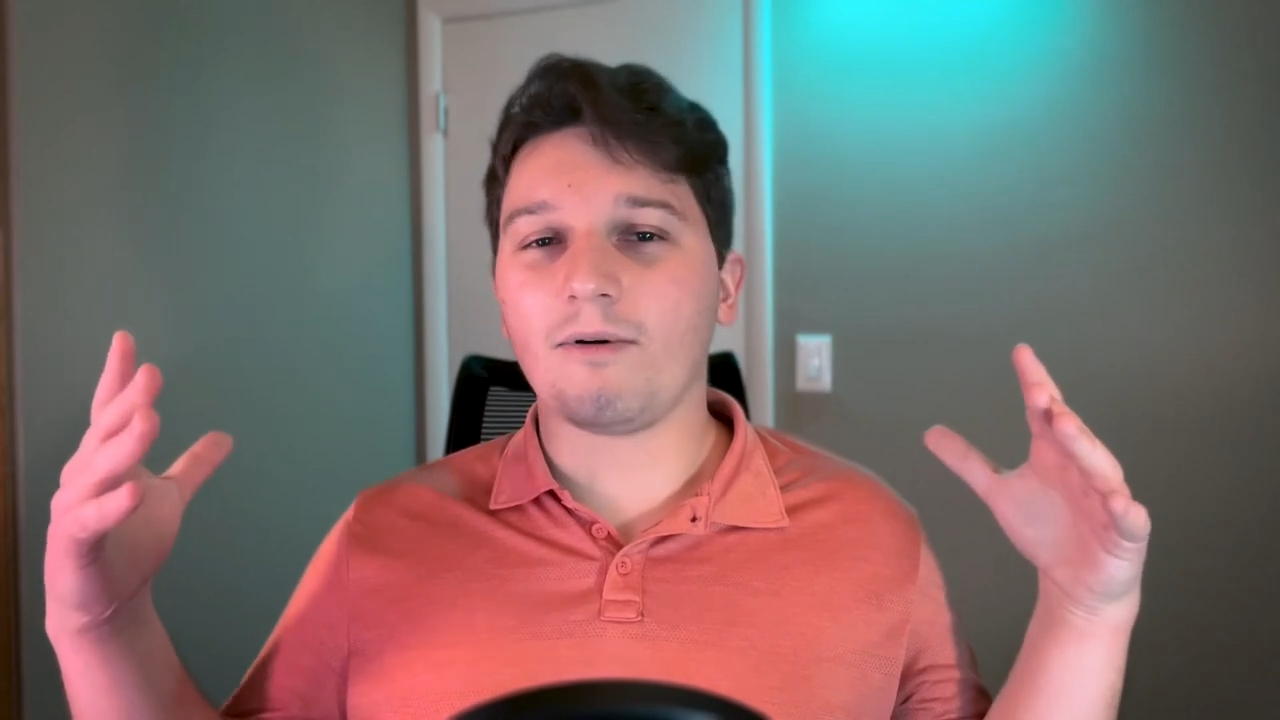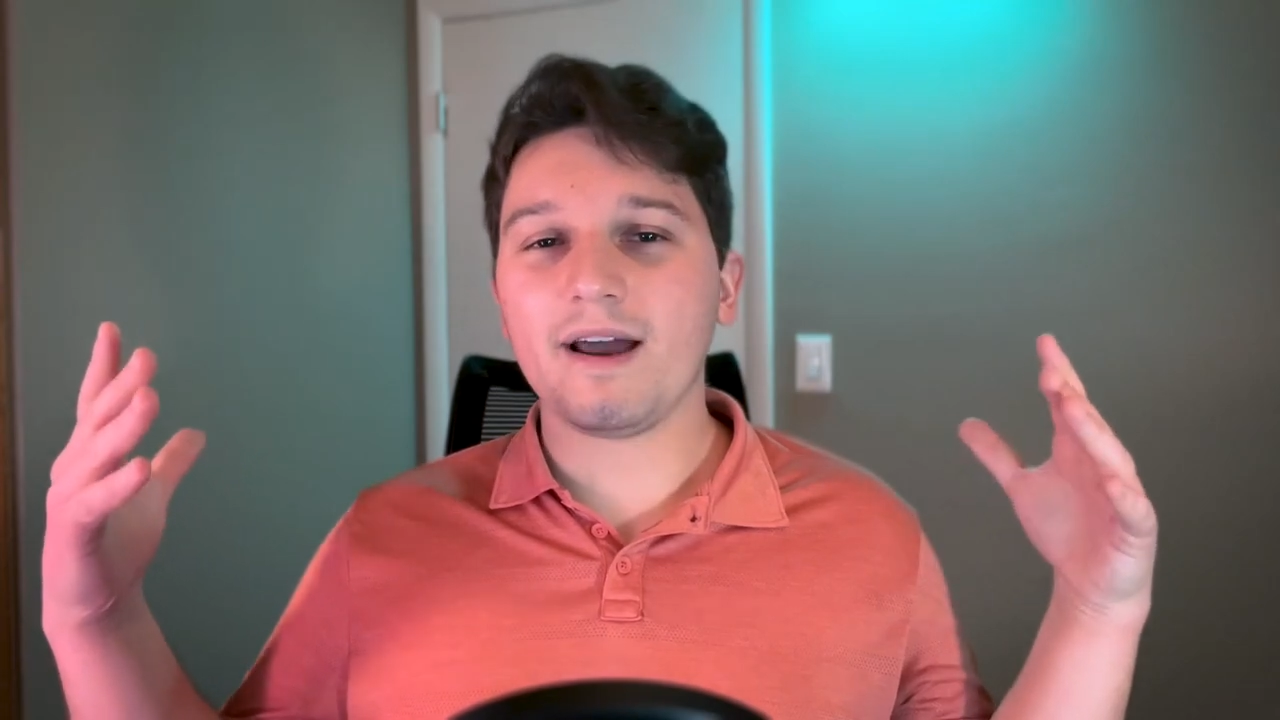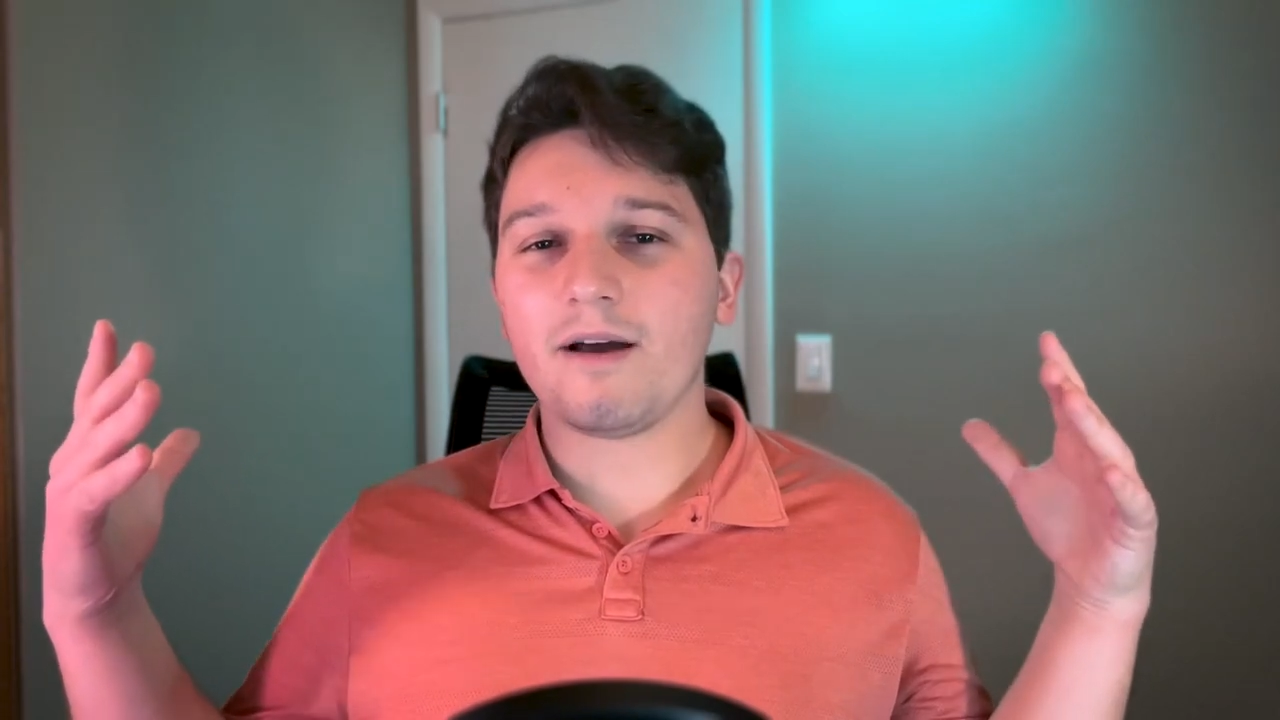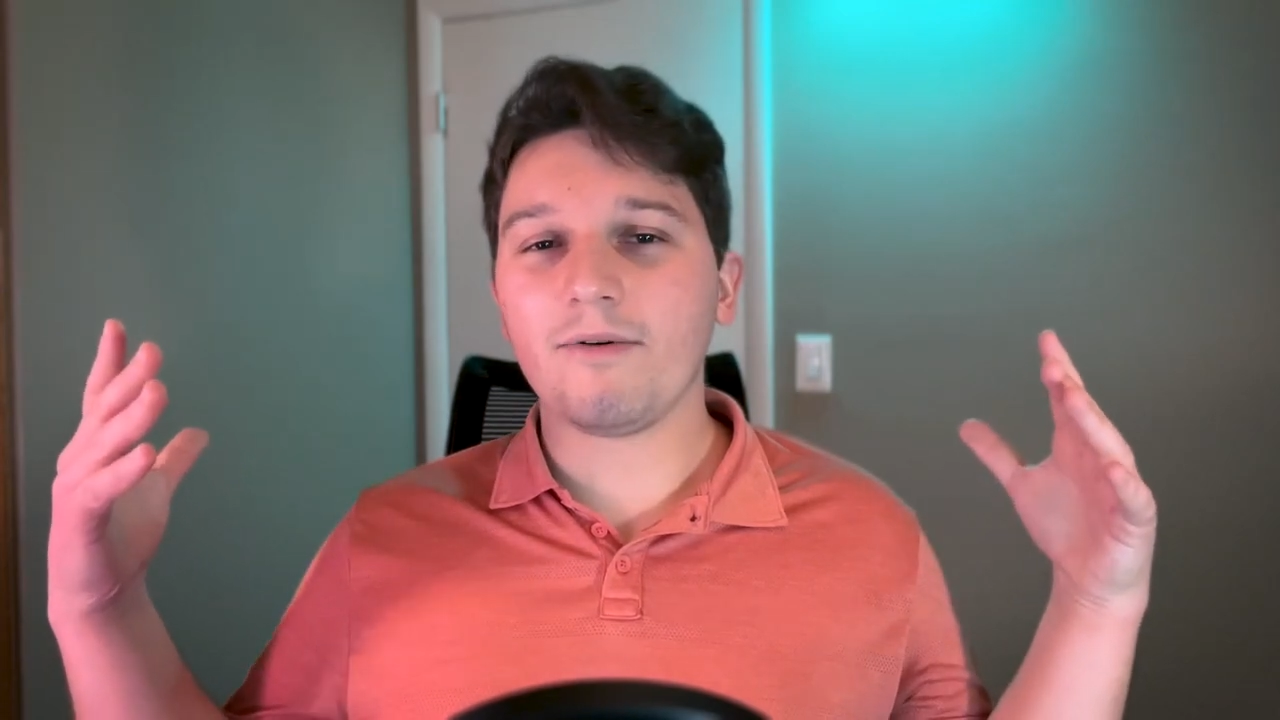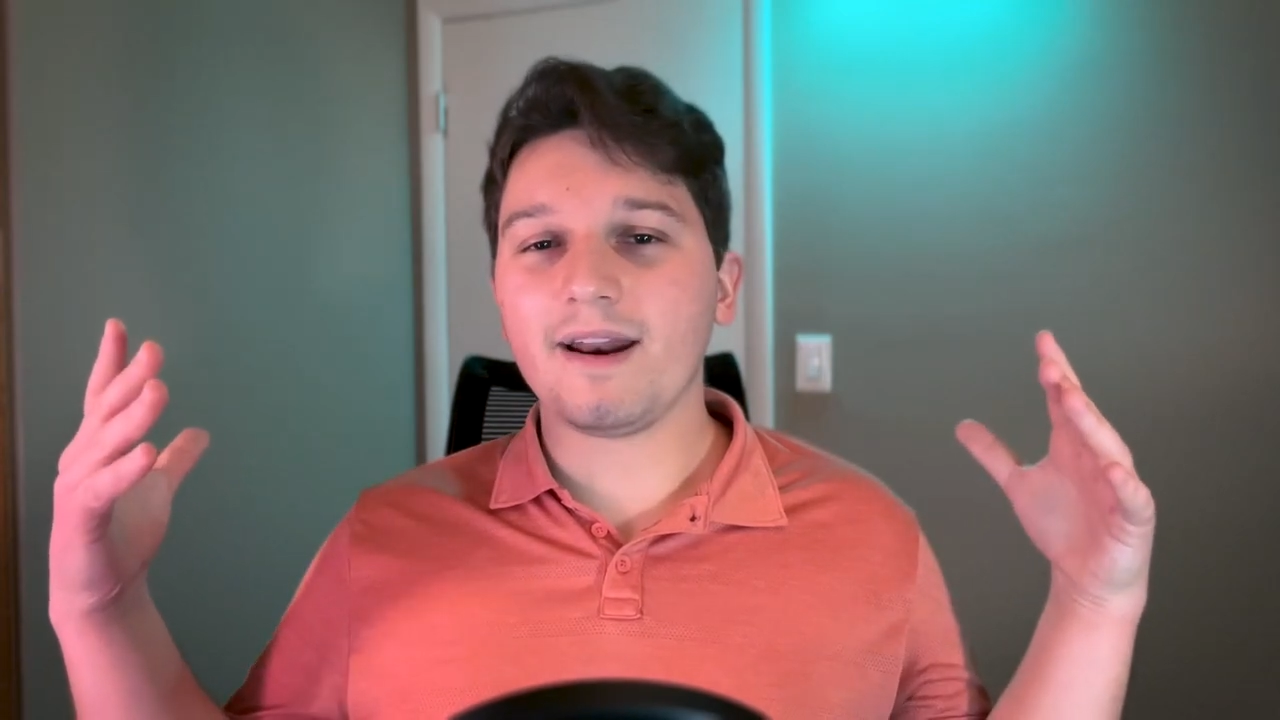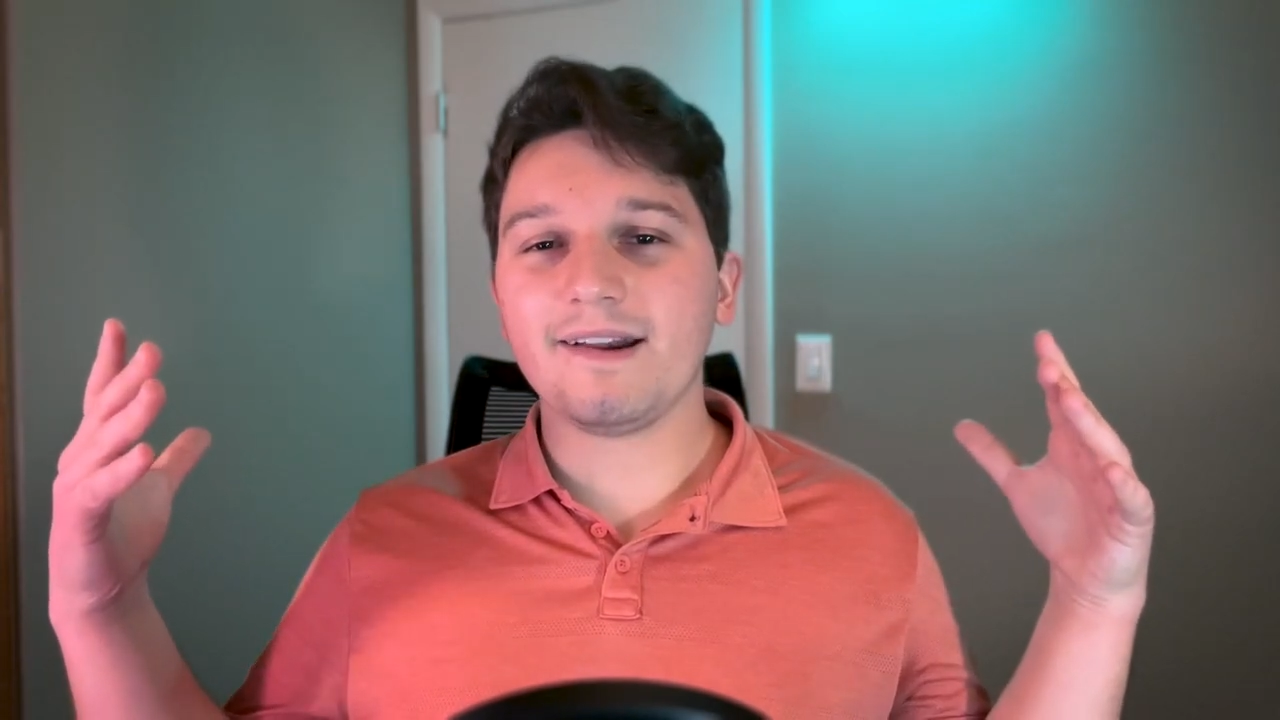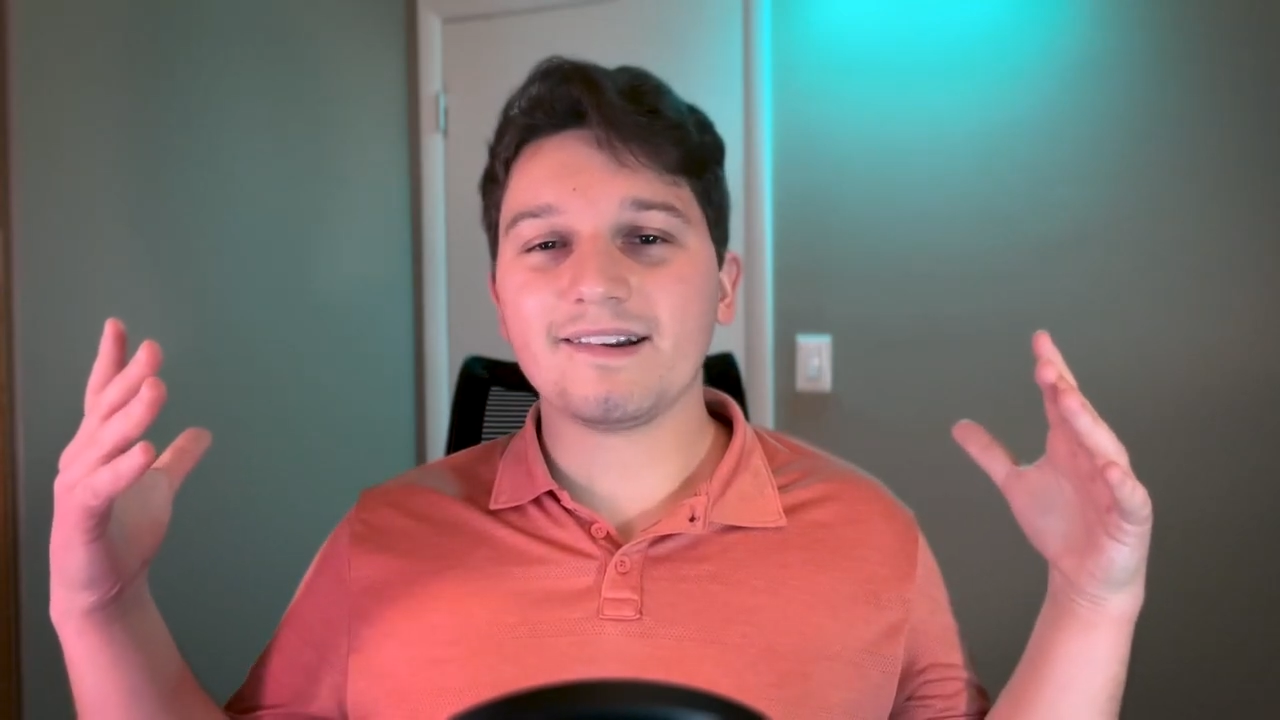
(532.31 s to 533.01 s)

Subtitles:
Why not